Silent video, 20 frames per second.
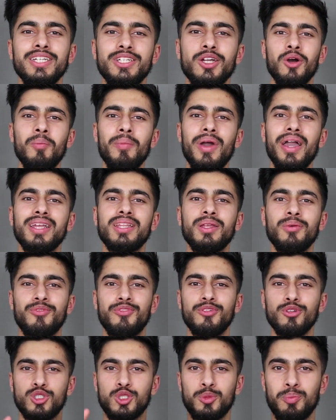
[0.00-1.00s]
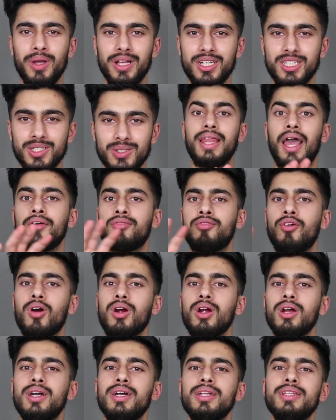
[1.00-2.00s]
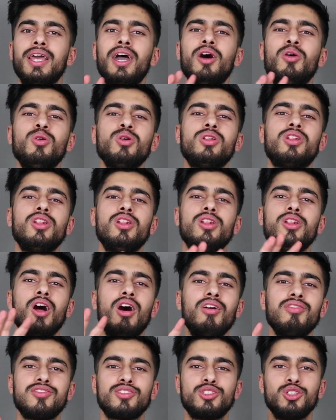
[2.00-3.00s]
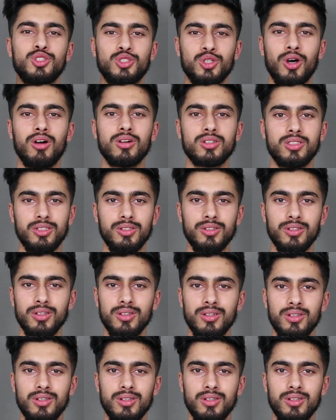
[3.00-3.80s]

you'll make them feel special. And therefore, they would love to talk to you.